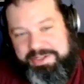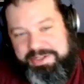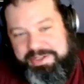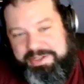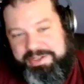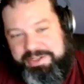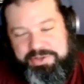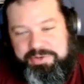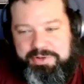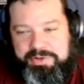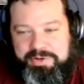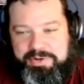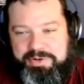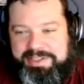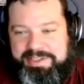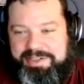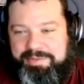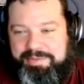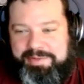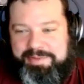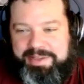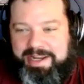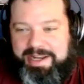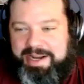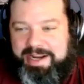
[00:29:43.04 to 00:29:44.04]
you hit
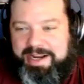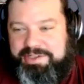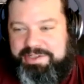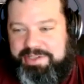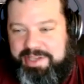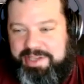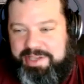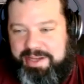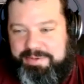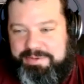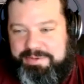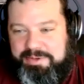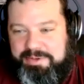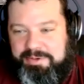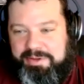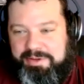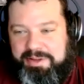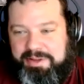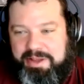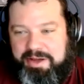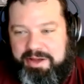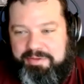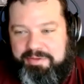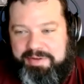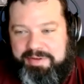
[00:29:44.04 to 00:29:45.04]
something that I just absolutely
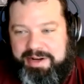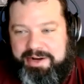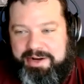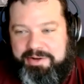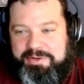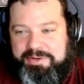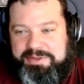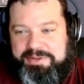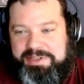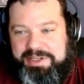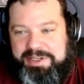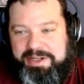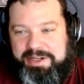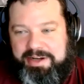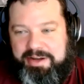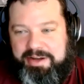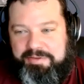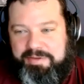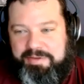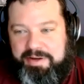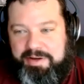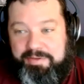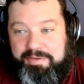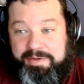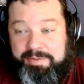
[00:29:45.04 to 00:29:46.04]
love, and I don't see
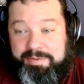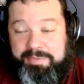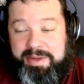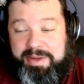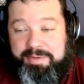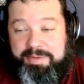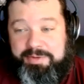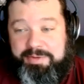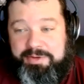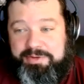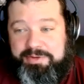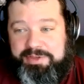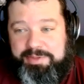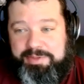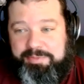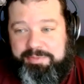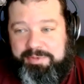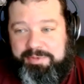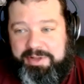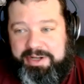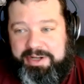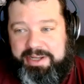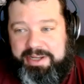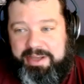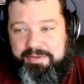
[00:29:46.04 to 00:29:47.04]
enough of it. And maybe you see
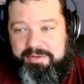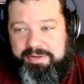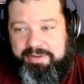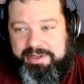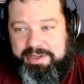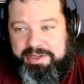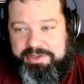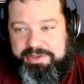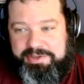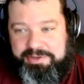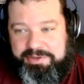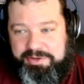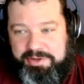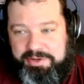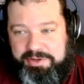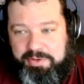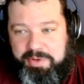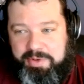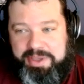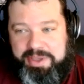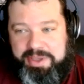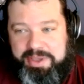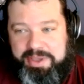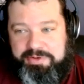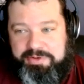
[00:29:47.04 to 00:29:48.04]
plenty of it because the
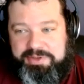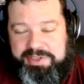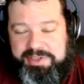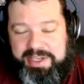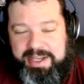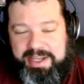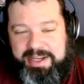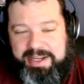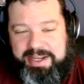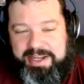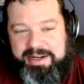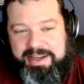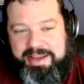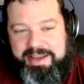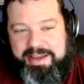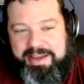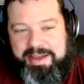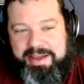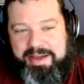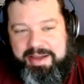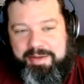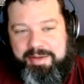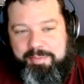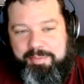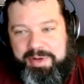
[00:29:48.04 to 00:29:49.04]
way that you said it.
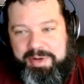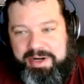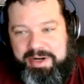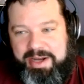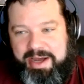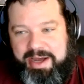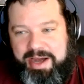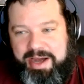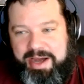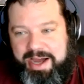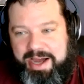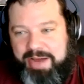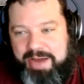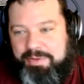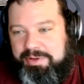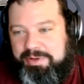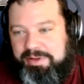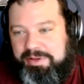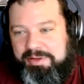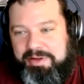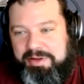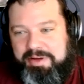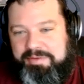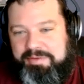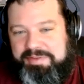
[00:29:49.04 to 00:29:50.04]
But I would
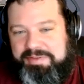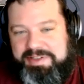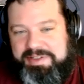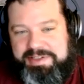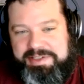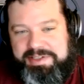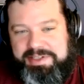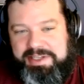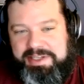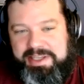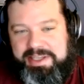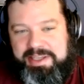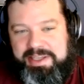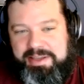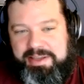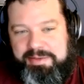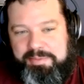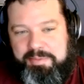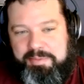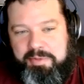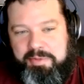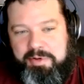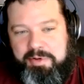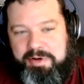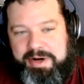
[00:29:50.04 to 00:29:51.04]
love to see
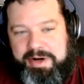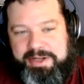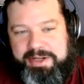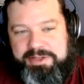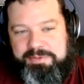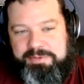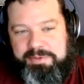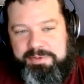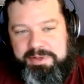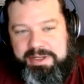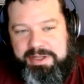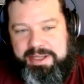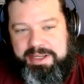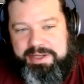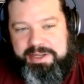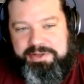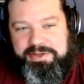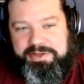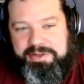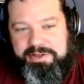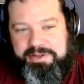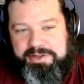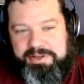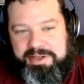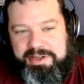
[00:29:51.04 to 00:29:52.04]
more
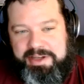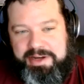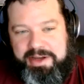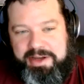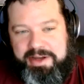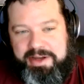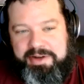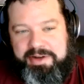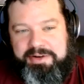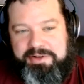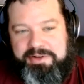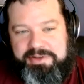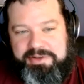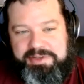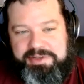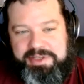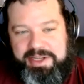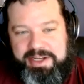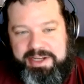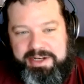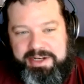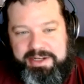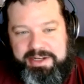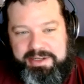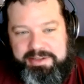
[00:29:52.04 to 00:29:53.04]
explanation and
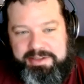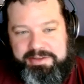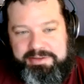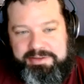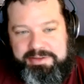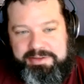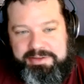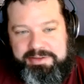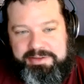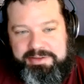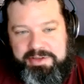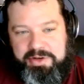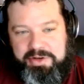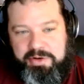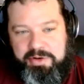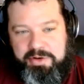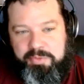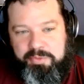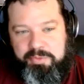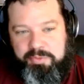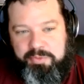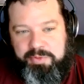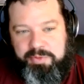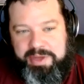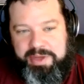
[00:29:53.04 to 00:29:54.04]
understanding.
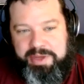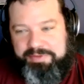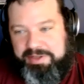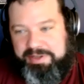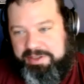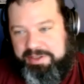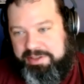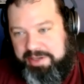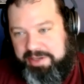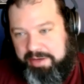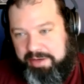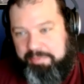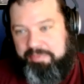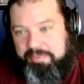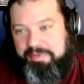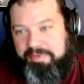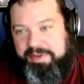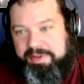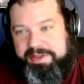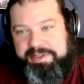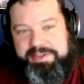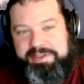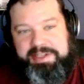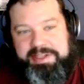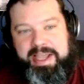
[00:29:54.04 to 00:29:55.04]
We have to dumb
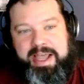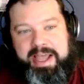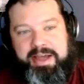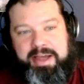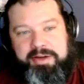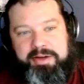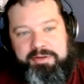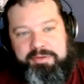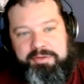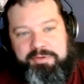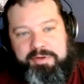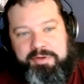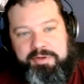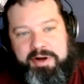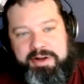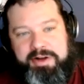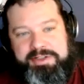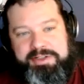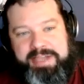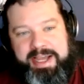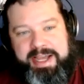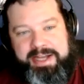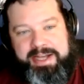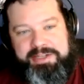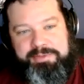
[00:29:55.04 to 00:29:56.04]
things down for our
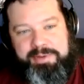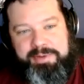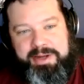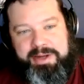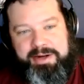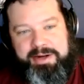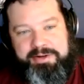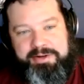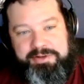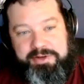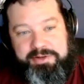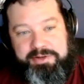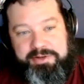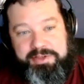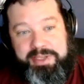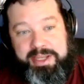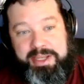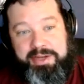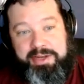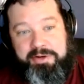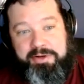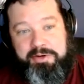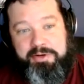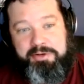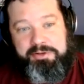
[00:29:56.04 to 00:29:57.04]
taxpayers, our
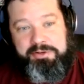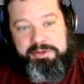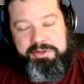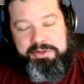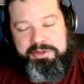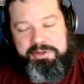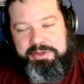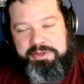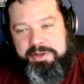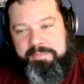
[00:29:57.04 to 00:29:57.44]
stakeholders.